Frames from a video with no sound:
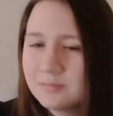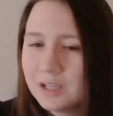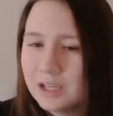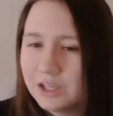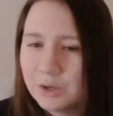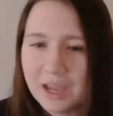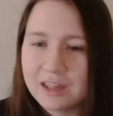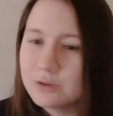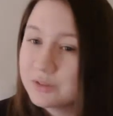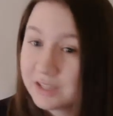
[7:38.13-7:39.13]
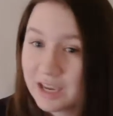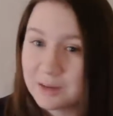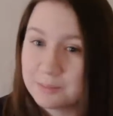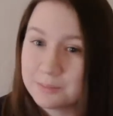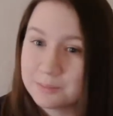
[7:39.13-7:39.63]
you can't lose the
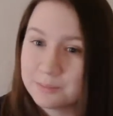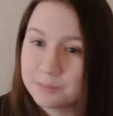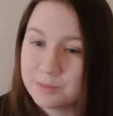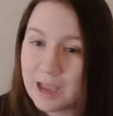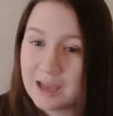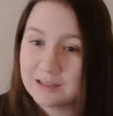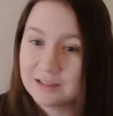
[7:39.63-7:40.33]
game yet.